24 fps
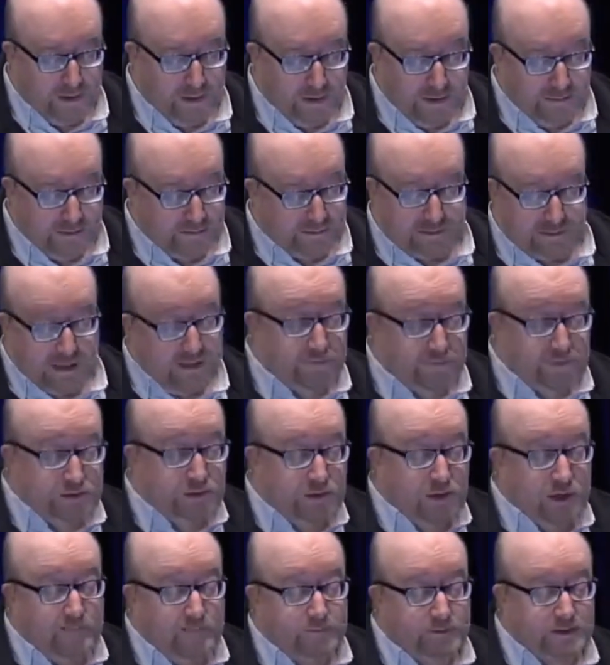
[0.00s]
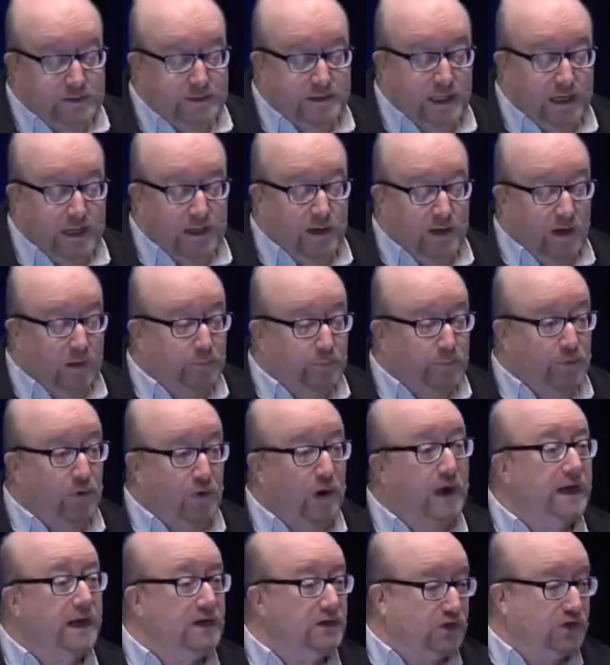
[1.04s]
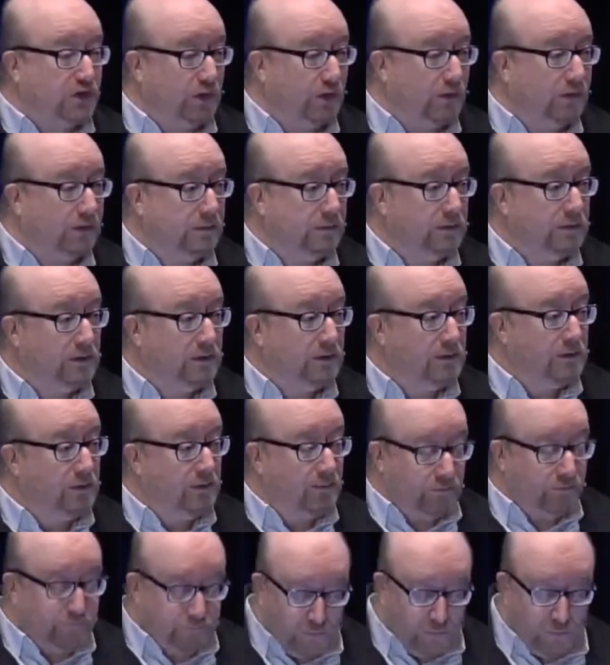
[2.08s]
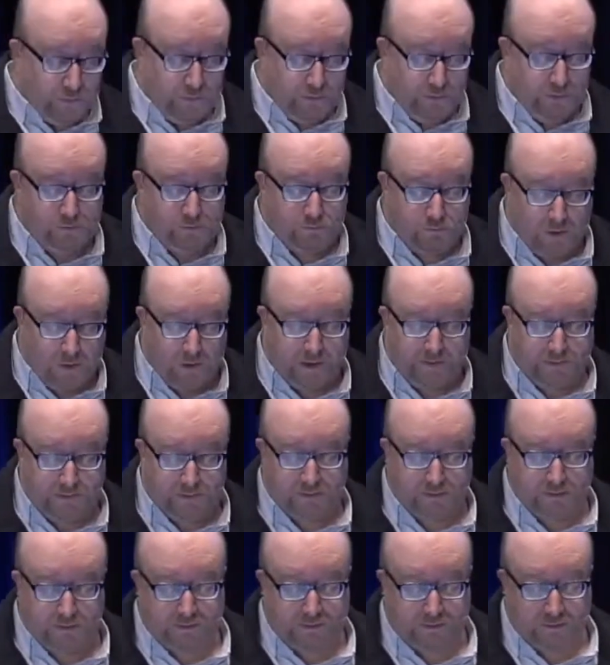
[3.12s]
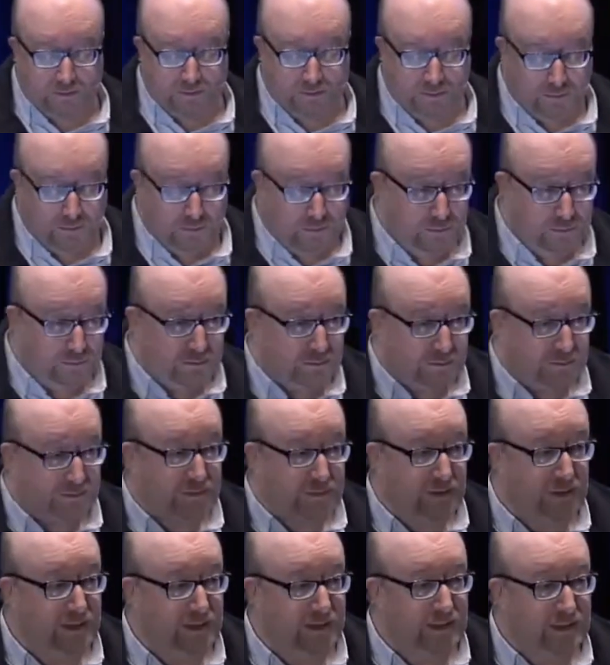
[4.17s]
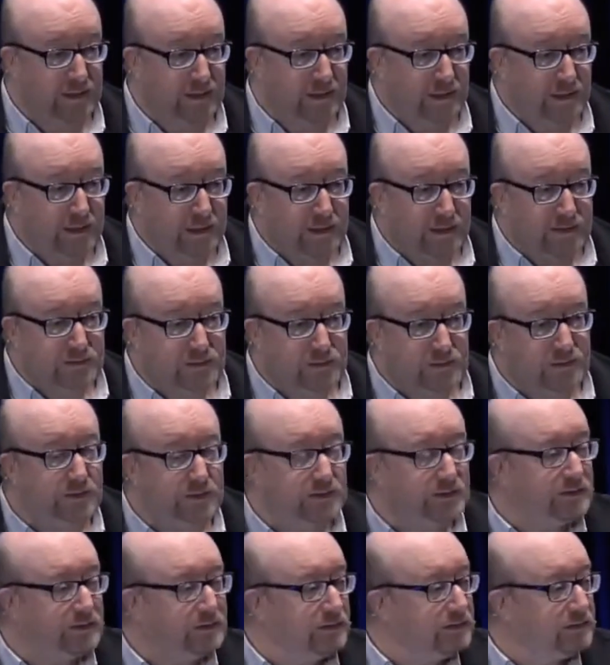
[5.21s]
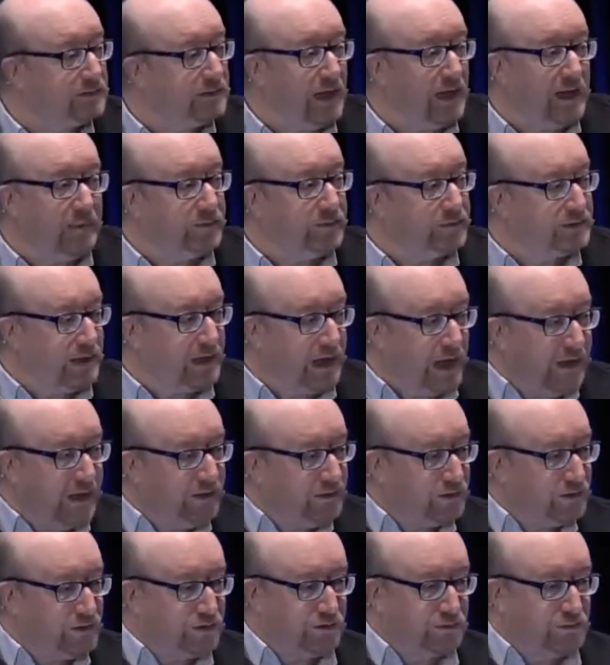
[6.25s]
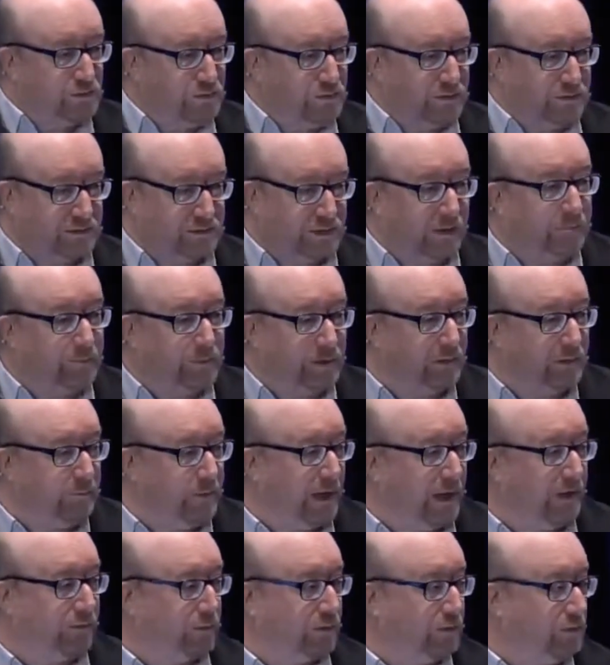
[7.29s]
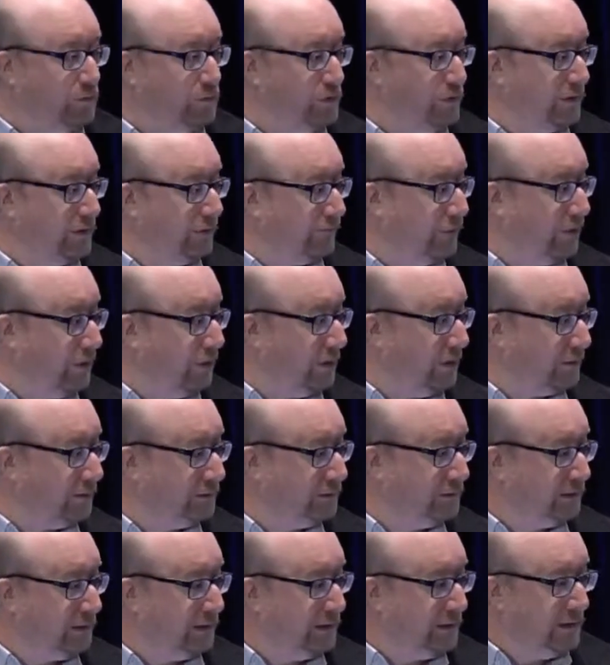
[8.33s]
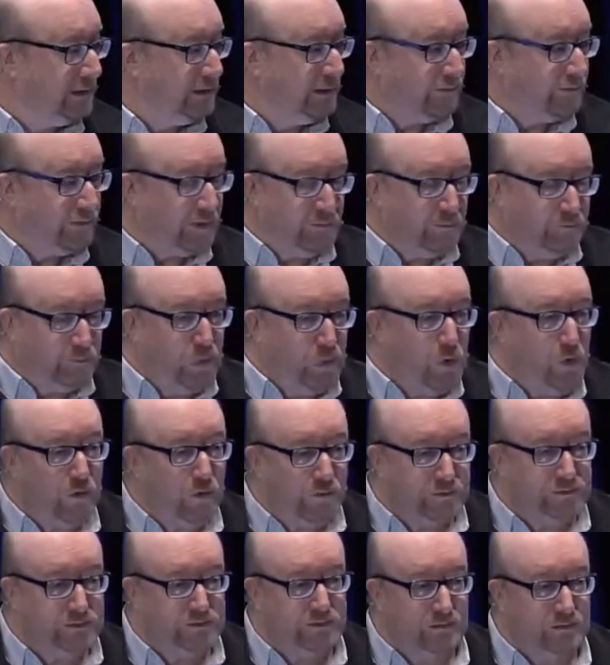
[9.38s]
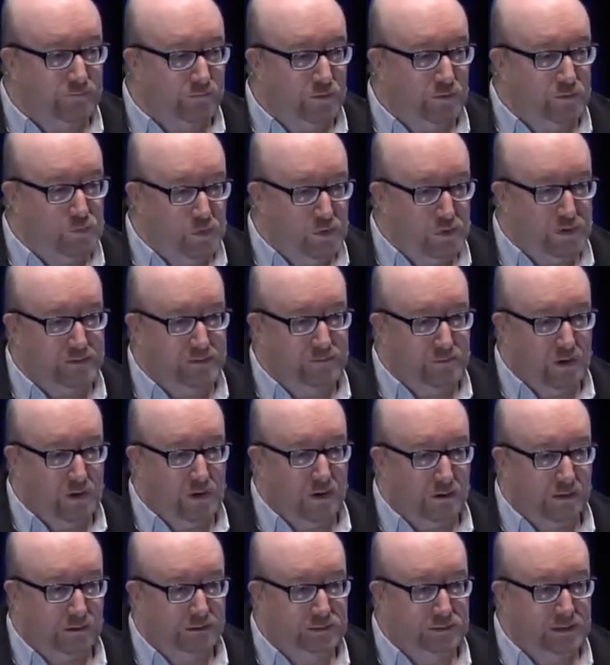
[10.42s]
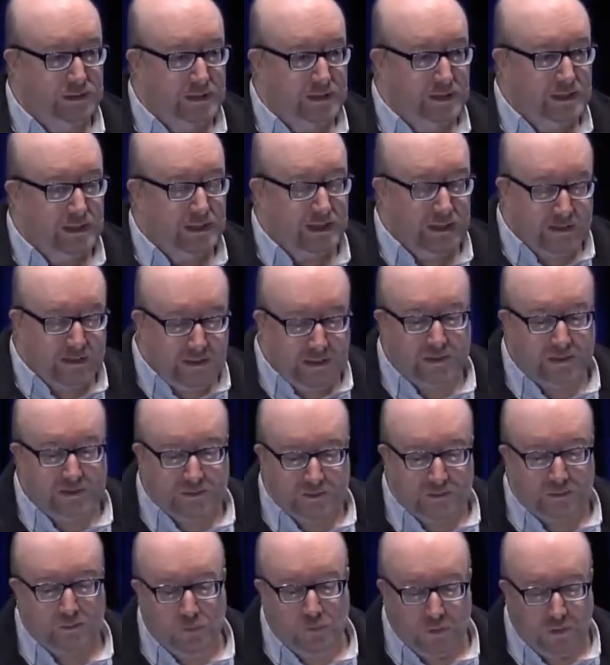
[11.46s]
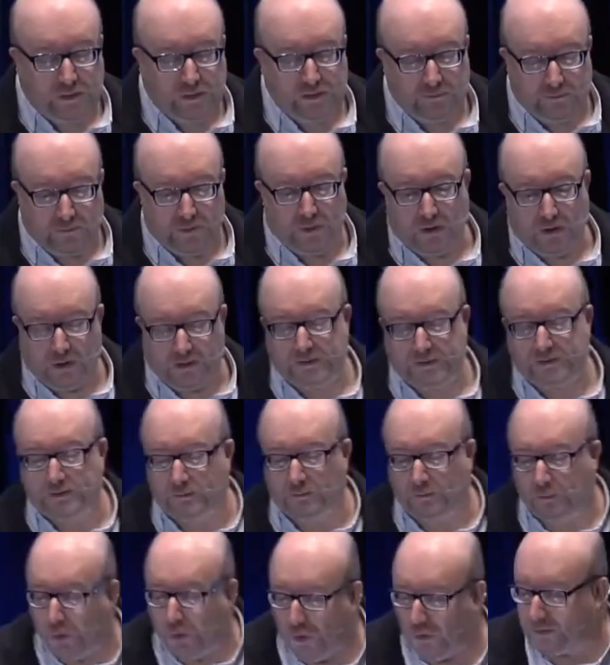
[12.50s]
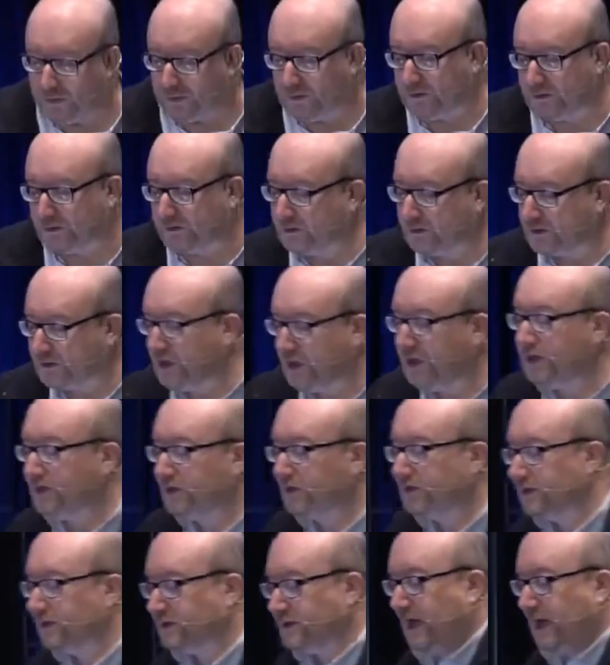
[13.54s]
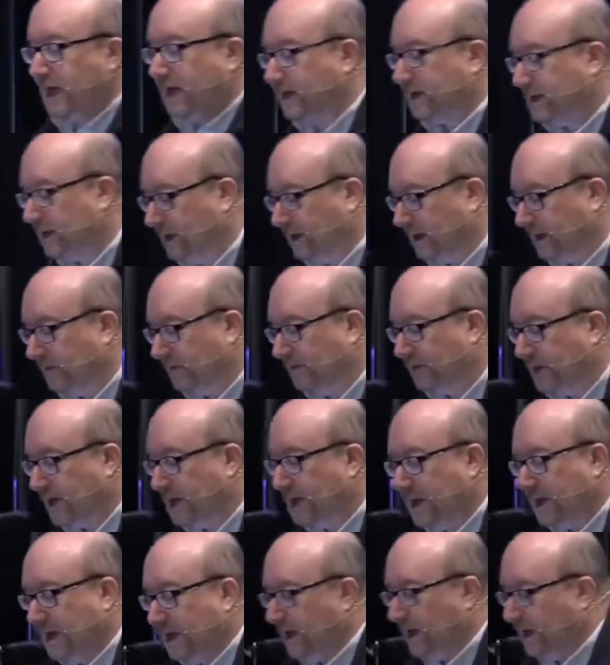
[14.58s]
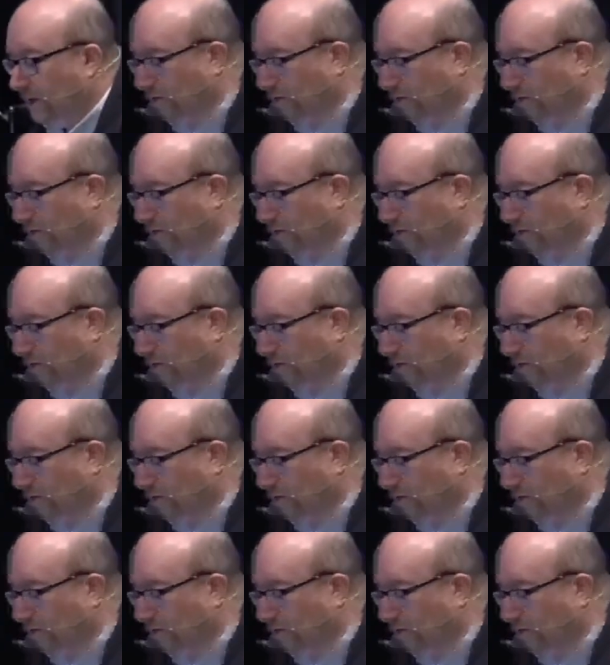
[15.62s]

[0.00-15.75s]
7 times a day I praise you for your righteous laws. And so this psalmist understood something about the Word of God. The importance of the Word of God. And yes, the Word of God is important because it teaches us how to live. It